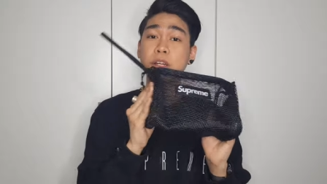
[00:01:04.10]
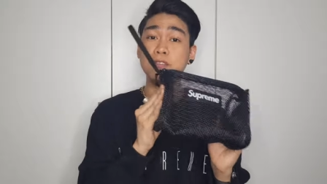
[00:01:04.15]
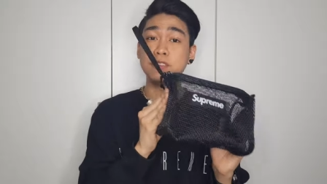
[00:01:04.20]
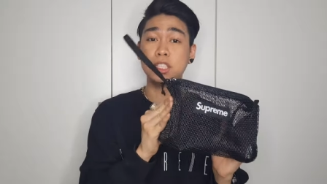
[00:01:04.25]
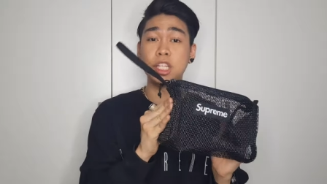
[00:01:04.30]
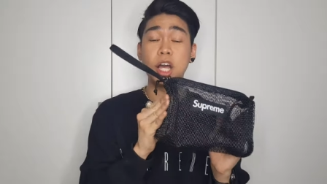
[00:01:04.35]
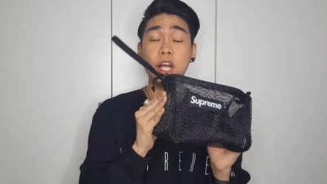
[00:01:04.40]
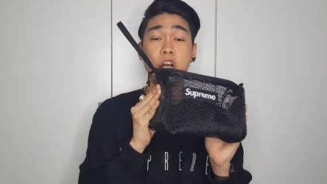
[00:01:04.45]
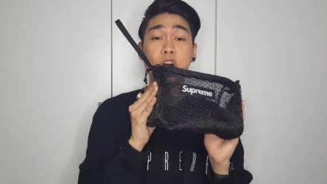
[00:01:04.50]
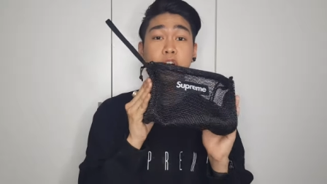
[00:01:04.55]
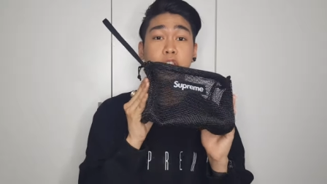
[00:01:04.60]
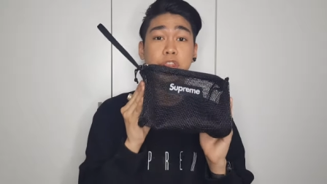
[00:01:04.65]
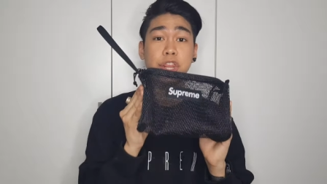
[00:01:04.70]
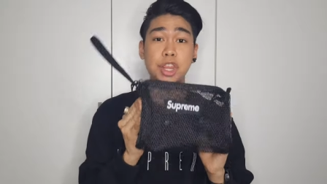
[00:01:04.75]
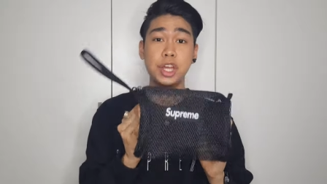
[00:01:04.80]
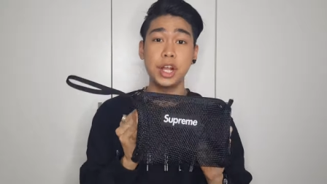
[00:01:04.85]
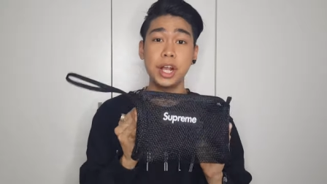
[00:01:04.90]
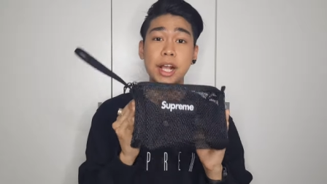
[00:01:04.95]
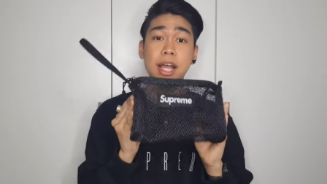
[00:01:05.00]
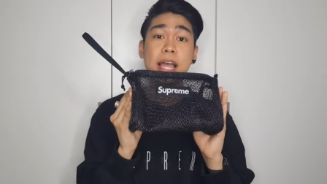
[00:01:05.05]
of stock on
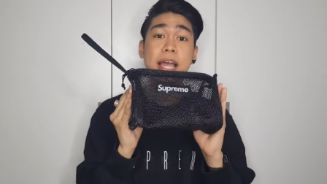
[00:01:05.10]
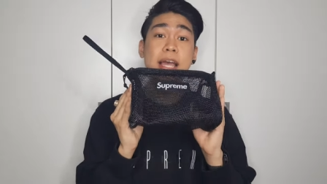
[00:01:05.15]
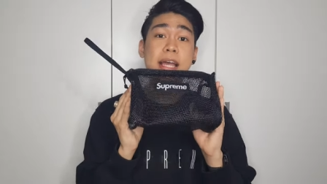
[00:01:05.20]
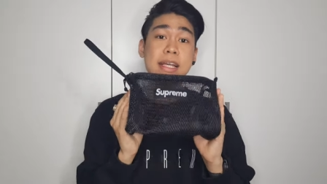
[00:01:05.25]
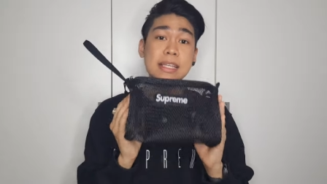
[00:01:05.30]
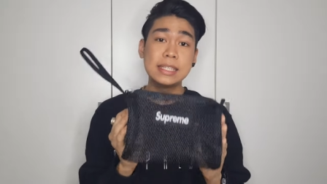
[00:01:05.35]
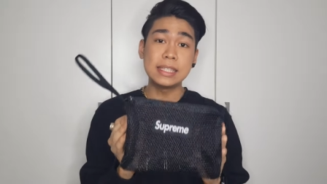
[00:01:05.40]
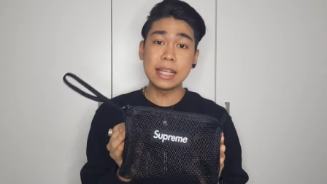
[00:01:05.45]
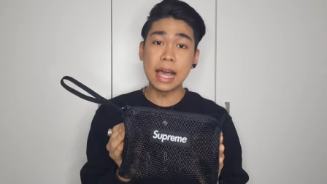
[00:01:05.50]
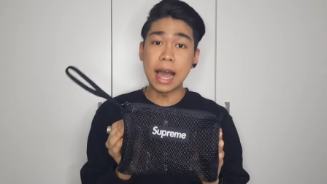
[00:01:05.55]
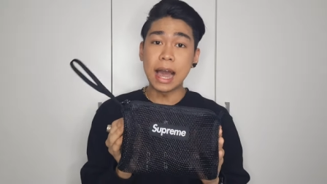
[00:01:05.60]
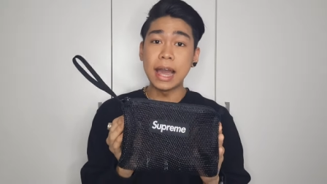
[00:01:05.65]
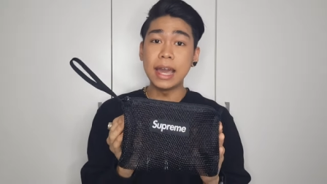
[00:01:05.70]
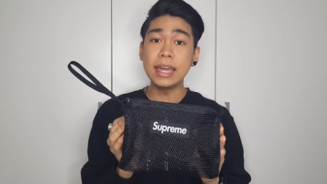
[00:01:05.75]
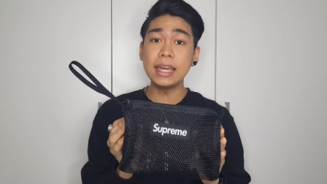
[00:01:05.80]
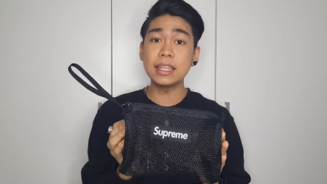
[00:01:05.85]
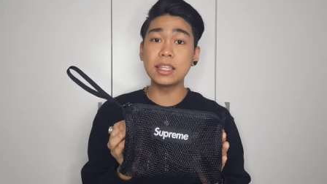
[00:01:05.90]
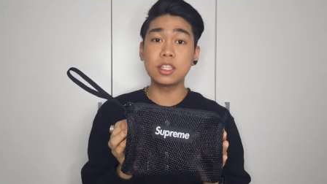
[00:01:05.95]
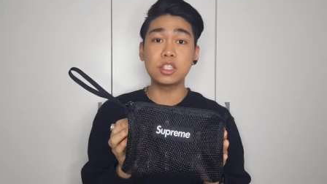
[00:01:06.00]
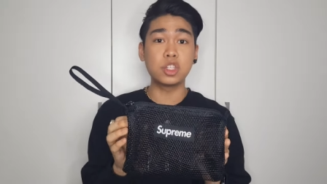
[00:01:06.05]
their
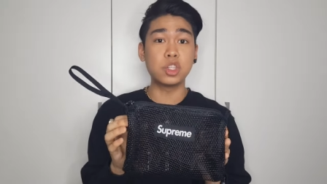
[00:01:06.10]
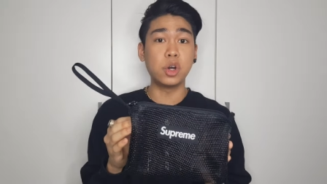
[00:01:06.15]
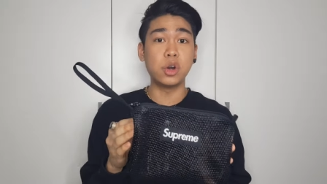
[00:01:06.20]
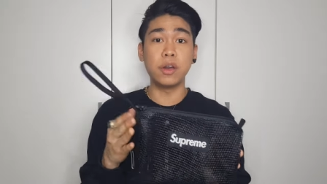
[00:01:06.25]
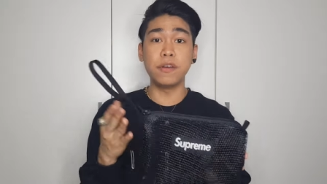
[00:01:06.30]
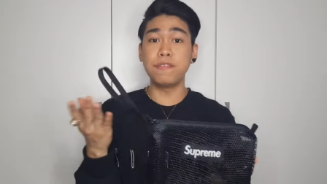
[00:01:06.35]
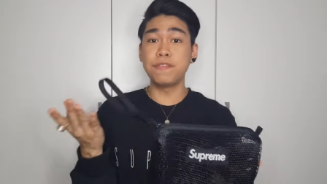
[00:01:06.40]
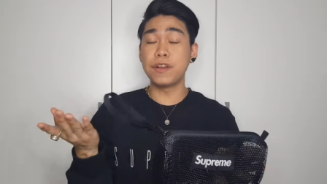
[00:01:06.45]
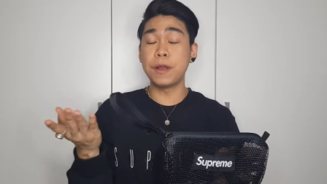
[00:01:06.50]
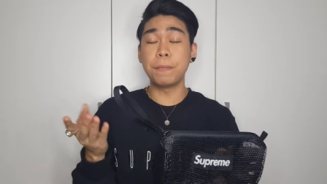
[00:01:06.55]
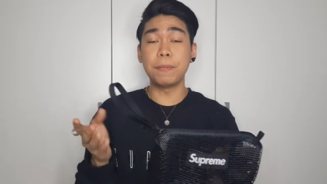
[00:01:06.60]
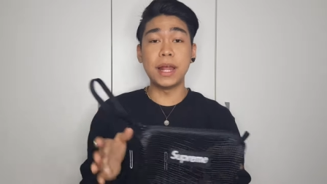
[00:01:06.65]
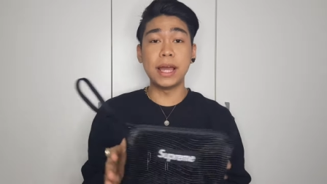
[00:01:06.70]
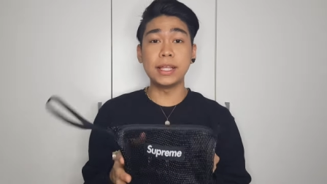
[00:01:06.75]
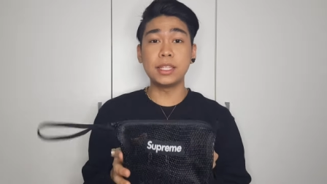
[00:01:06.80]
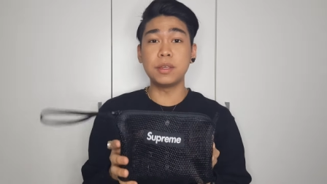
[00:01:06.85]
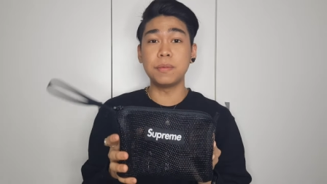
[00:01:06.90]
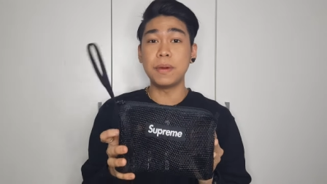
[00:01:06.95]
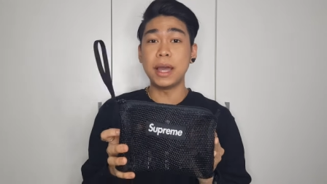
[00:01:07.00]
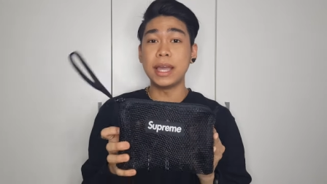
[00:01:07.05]
site. So if you're
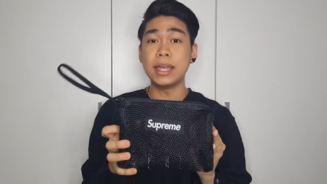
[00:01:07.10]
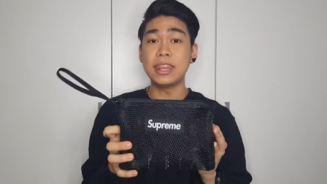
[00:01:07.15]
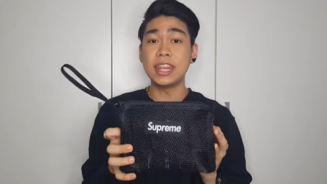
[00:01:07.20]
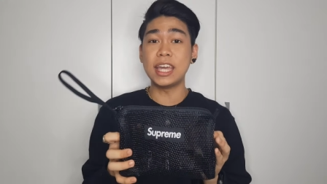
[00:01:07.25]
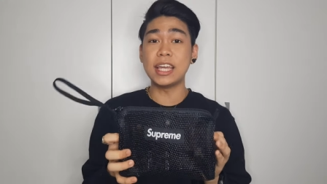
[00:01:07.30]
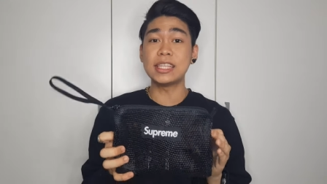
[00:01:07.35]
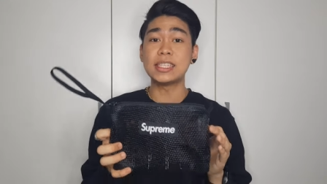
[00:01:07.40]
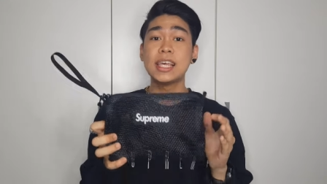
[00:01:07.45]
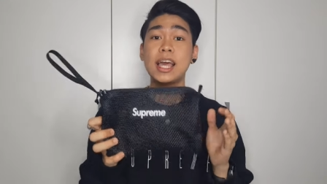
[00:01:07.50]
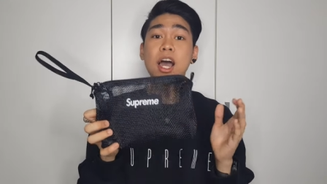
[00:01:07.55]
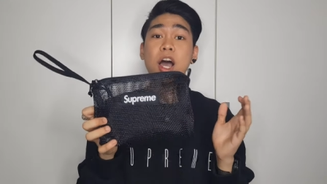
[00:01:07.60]
planning to buy this,